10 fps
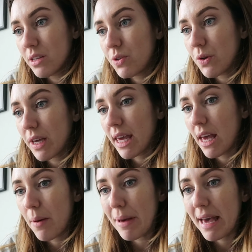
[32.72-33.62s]

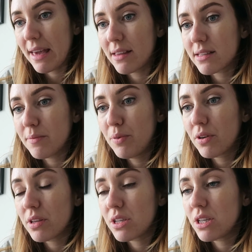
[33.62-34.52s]
talking about a
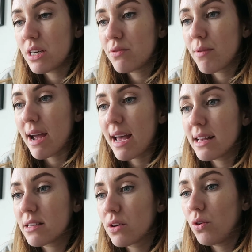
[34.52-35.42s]
book that she'd
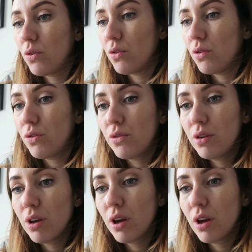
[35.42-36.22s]
read called